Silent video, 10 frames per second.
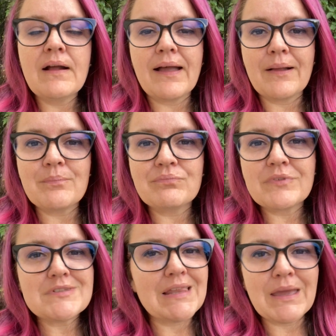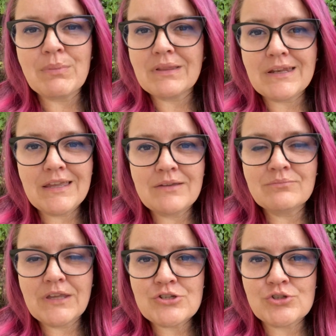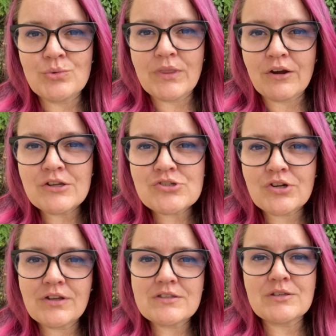It's a liability issue with our insurance,